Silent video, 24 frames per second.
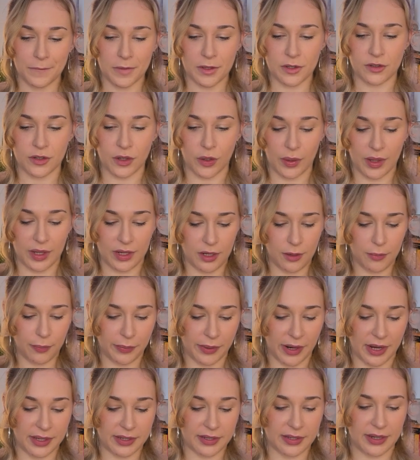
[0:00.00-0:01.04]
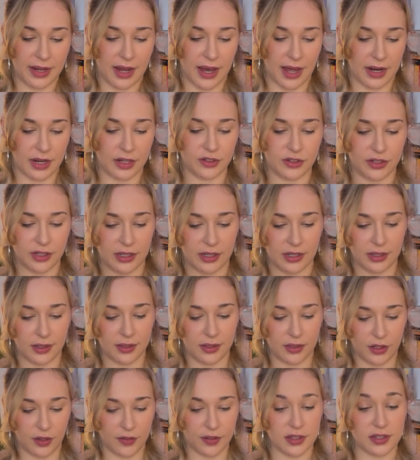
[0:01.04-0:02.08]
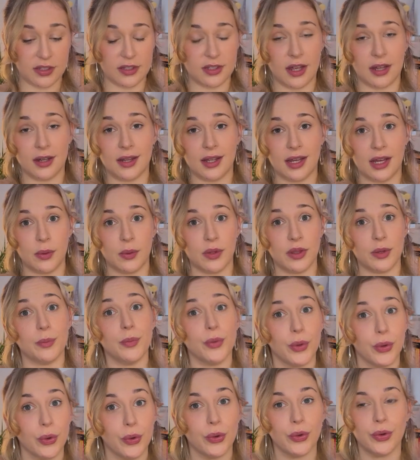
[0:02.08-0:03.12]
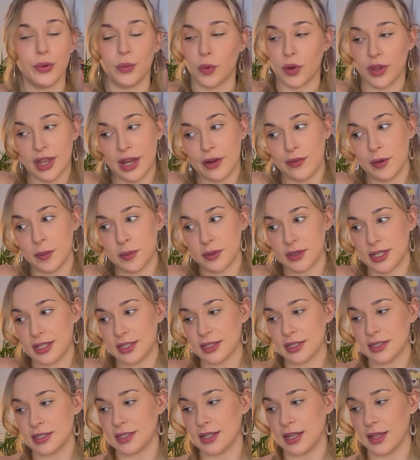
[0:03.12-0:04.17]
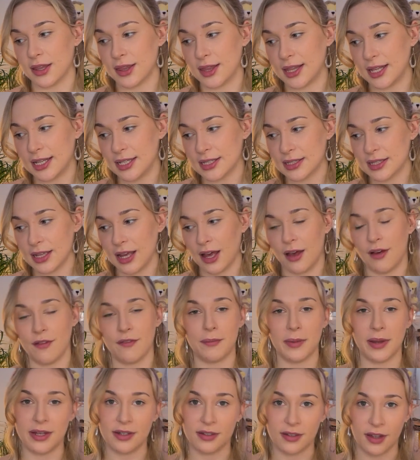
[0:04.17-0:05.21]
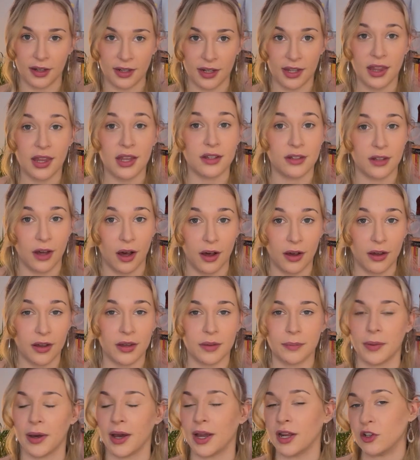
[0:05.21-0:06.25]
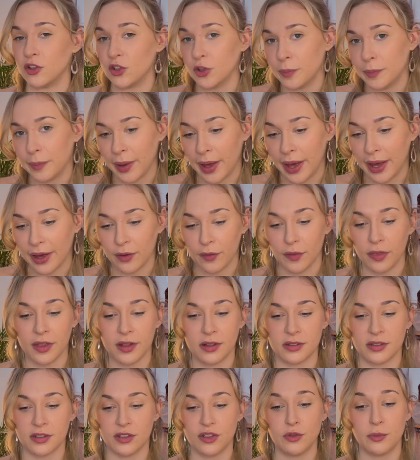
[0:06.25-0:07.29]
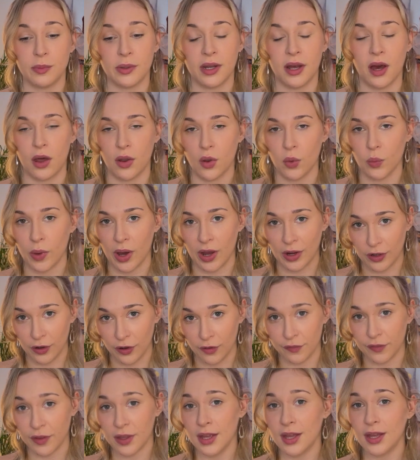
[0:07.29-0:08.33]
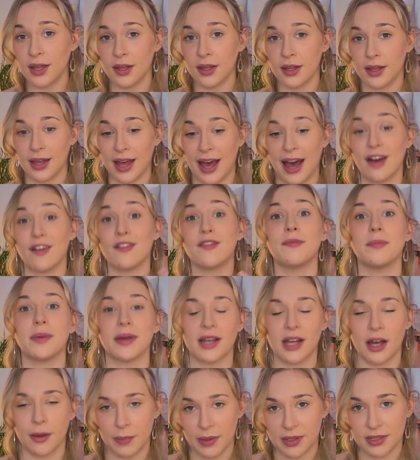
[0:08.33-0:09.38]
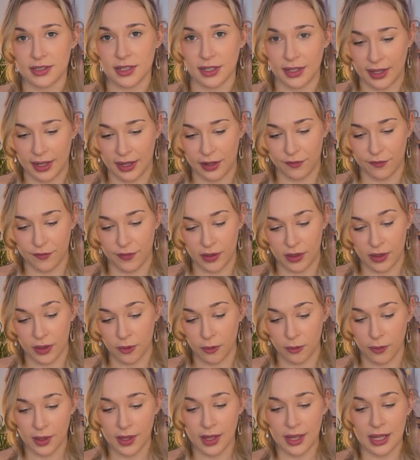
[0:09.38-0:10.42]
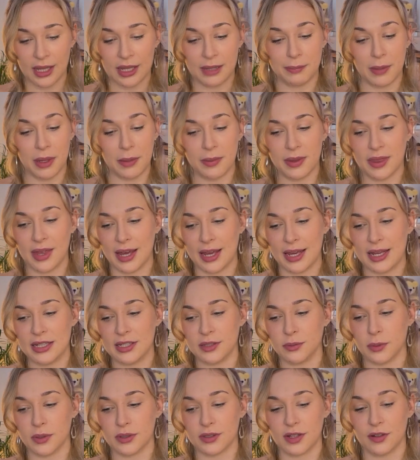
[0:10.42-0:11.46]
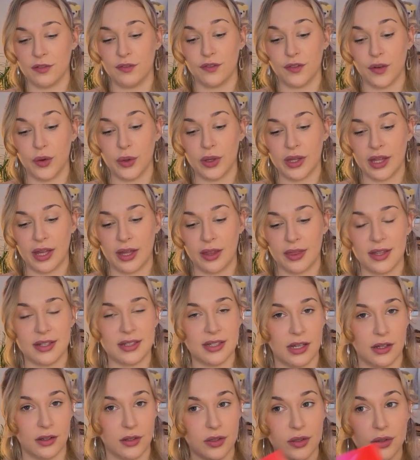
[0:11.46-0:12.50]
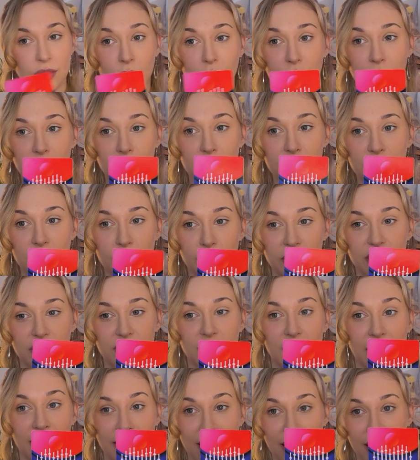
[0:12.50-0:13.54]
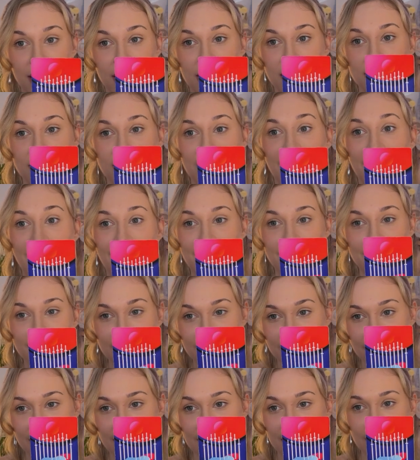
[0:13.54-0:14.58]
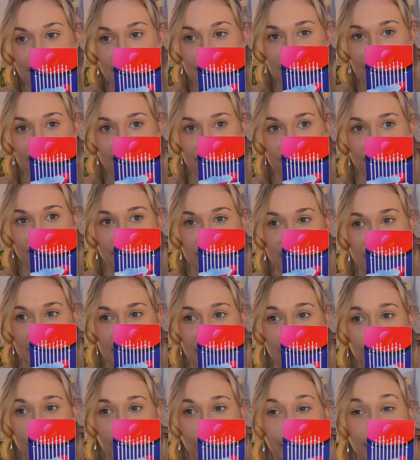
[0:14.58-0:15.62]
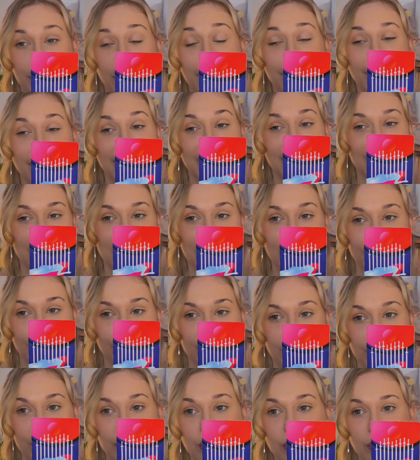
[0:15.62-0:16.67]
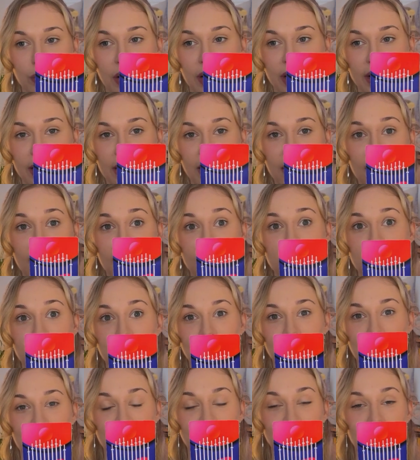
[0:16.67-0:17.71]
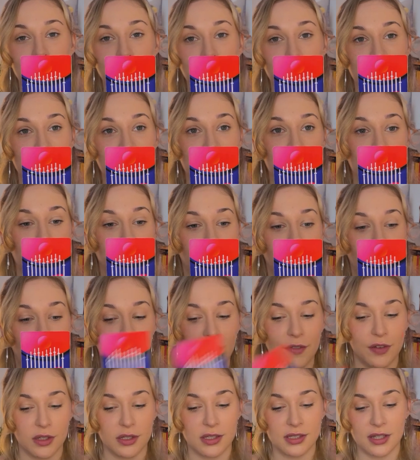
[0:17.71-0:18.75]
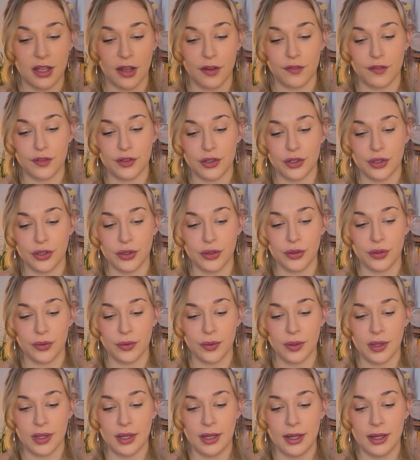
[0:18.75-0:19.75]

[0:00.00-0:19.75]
So in the present energy, and you have the Sun here with the Moon, what that represents is that things that have been done in the dark behind your back, or things that you've been unaware of, have been coming to light for you. Maybe that is what's invoking the Ten of Swords, which again is an ending of a cycle, but beginning of a new one. This can even be a part of yourself too.